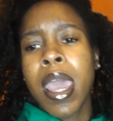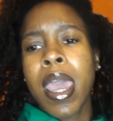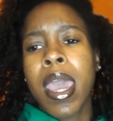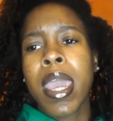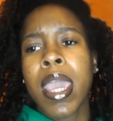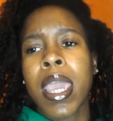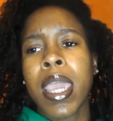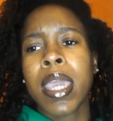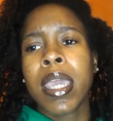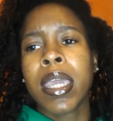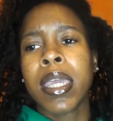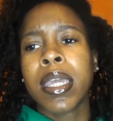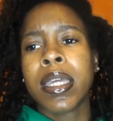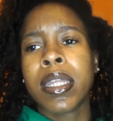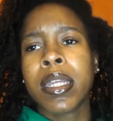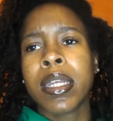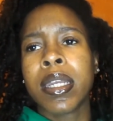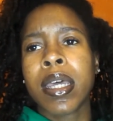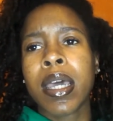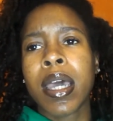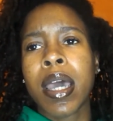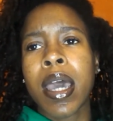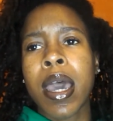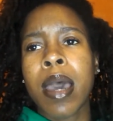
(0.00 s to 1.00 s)
And
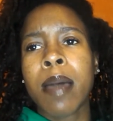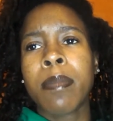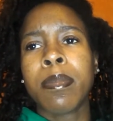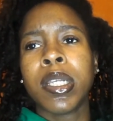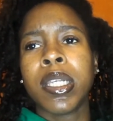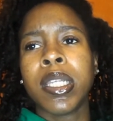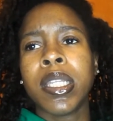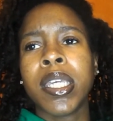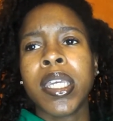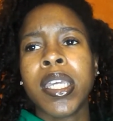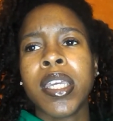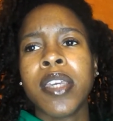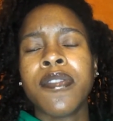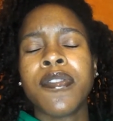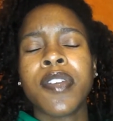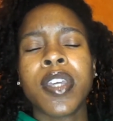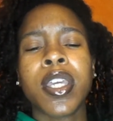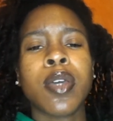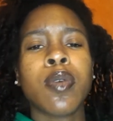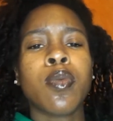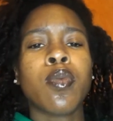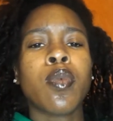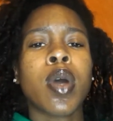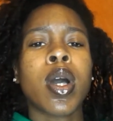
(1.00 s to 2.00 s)
I believe
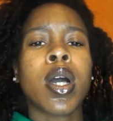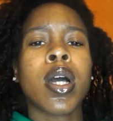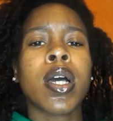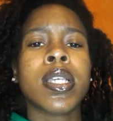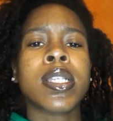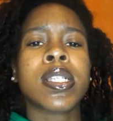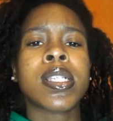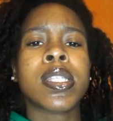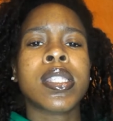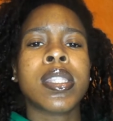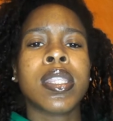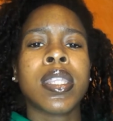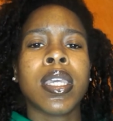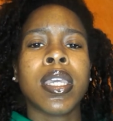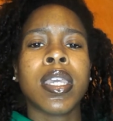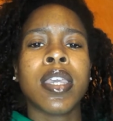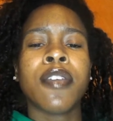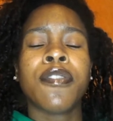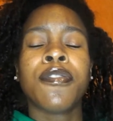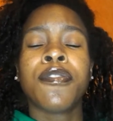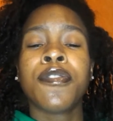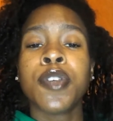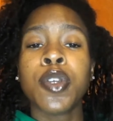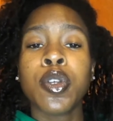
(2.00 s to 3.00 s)
it was the
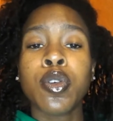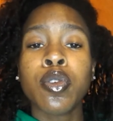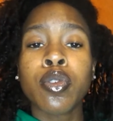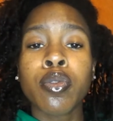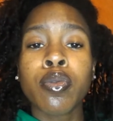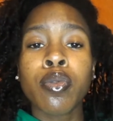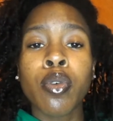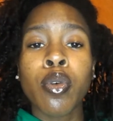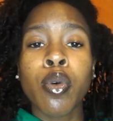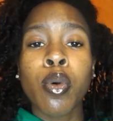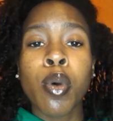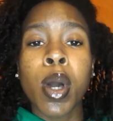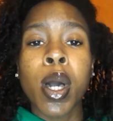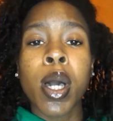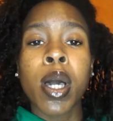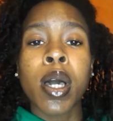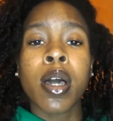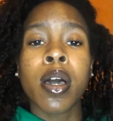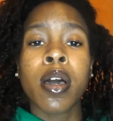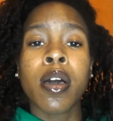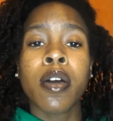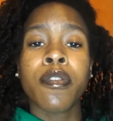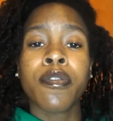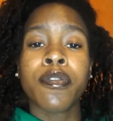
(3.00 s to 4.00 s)
funeral
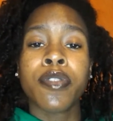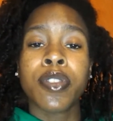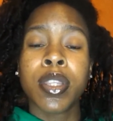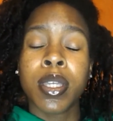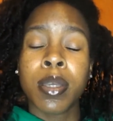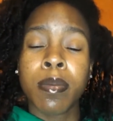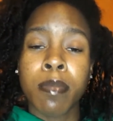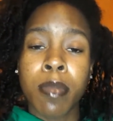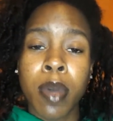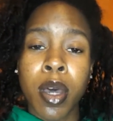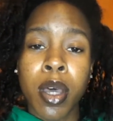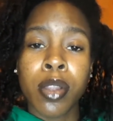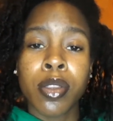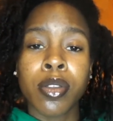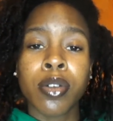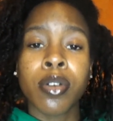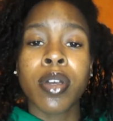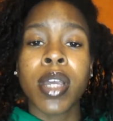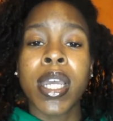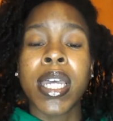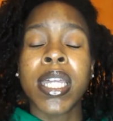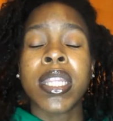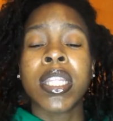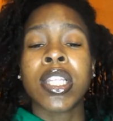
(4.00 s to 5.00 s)
of the mother
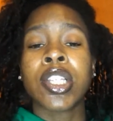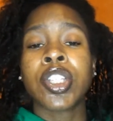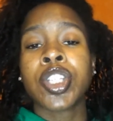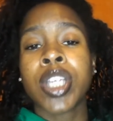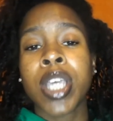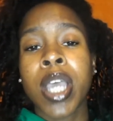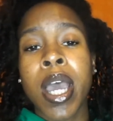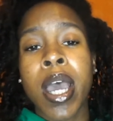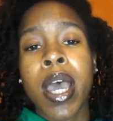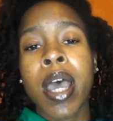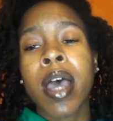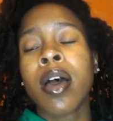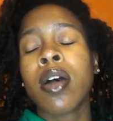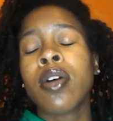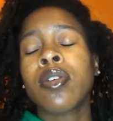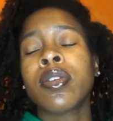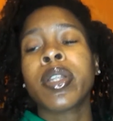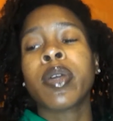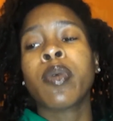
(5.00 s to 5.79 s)
and the child.